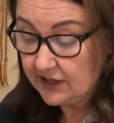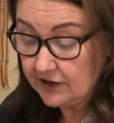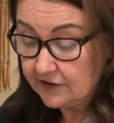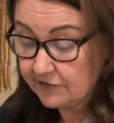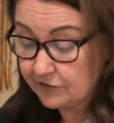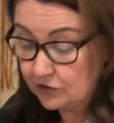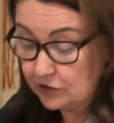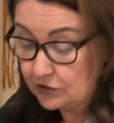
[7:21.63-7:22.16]

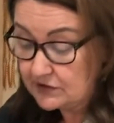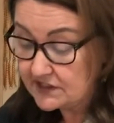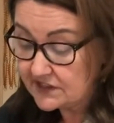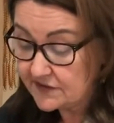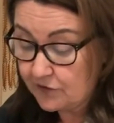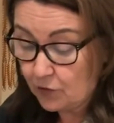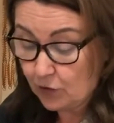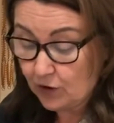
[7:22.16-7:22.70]
Fruits
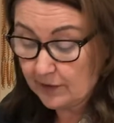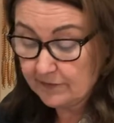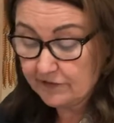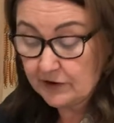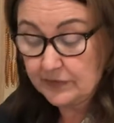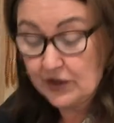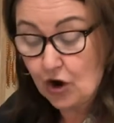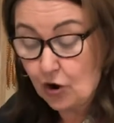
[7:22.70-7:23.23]
form
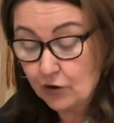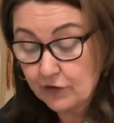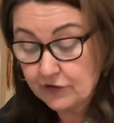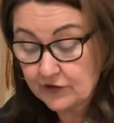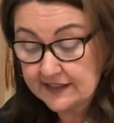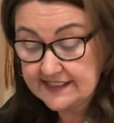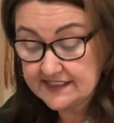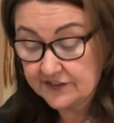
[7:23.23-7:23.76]
from the
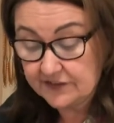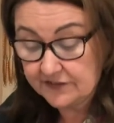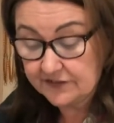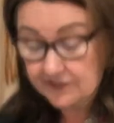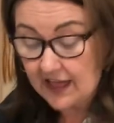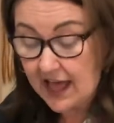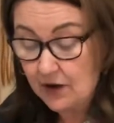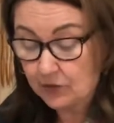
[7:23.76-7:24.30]
ovaries of the
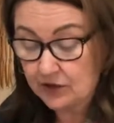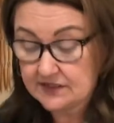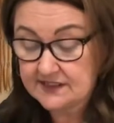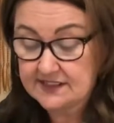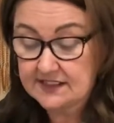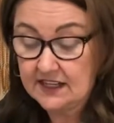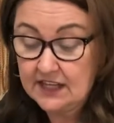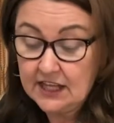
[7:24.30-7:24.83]

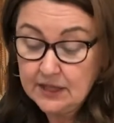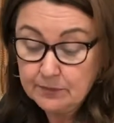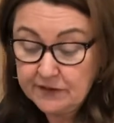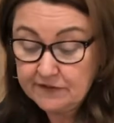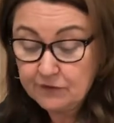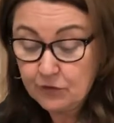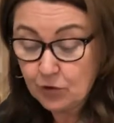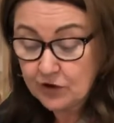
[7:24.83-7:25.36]
flowers.
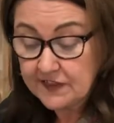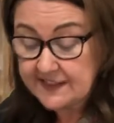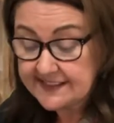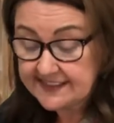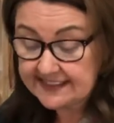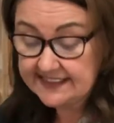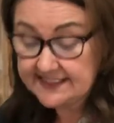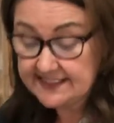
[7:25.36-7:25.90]
Before the
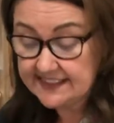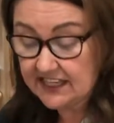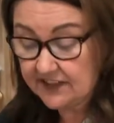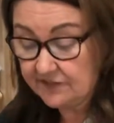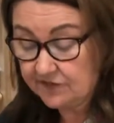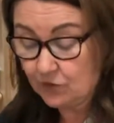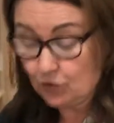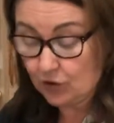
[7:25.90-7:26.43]
seeds
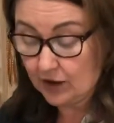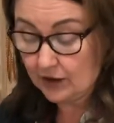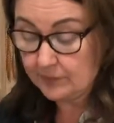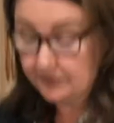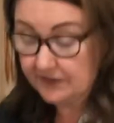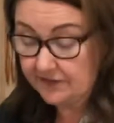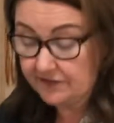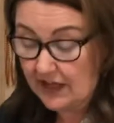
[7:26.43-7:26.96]
can form,
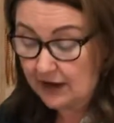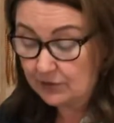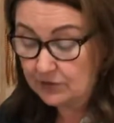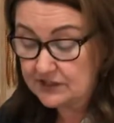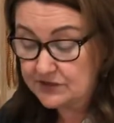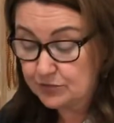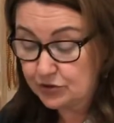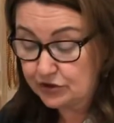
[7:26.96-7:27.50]
the
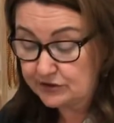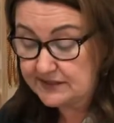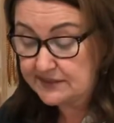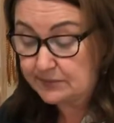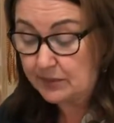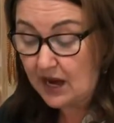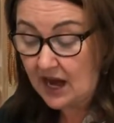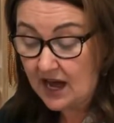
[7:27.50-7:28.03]
flowers produce
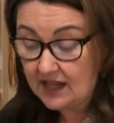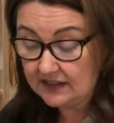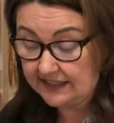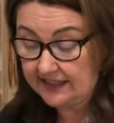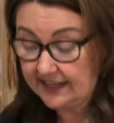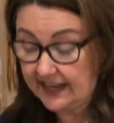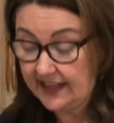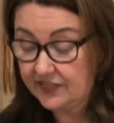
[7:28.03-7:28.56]

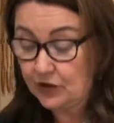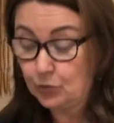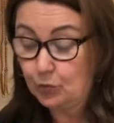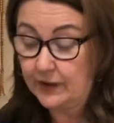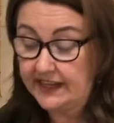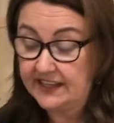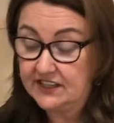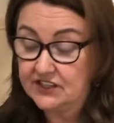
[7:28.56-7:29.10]
pollen, and the
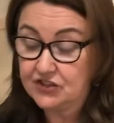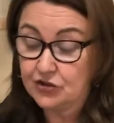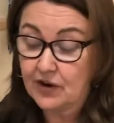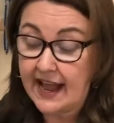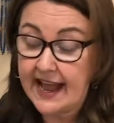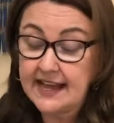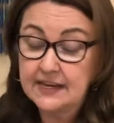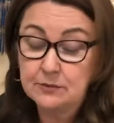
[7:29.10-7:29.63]
wind or
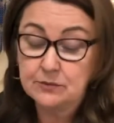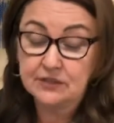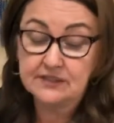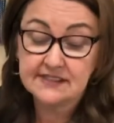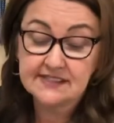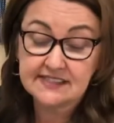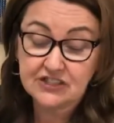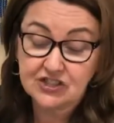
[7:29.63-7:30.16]

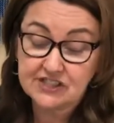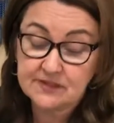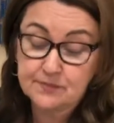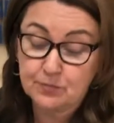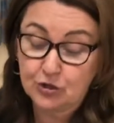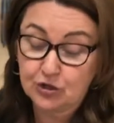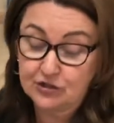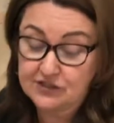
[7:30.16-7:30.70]
animals such as
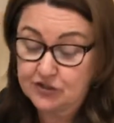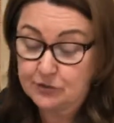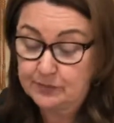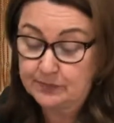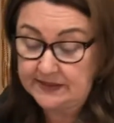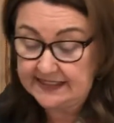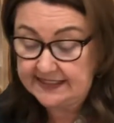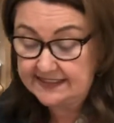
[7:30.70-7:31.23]
birds or
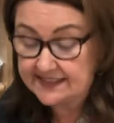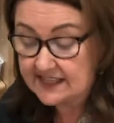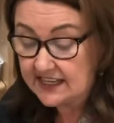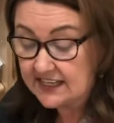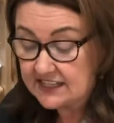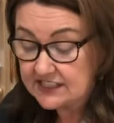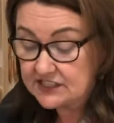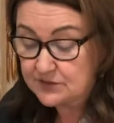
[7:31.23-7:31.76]
bees
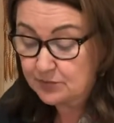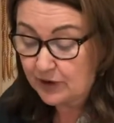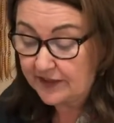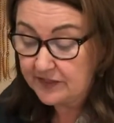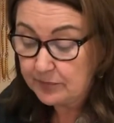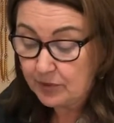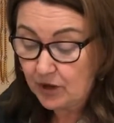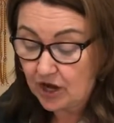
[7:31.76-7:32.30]
spread
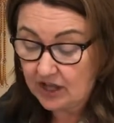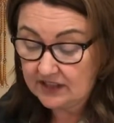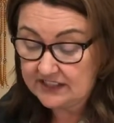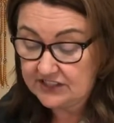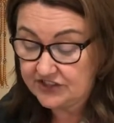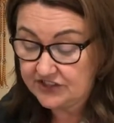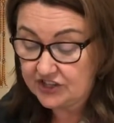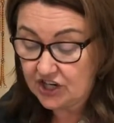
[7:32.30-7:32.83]
the pollen
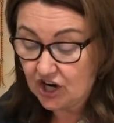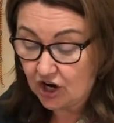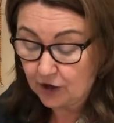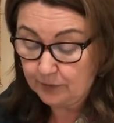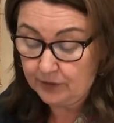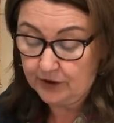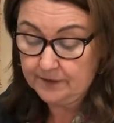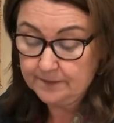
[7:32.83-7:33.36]
to the
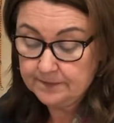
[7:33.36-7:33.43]
carpel.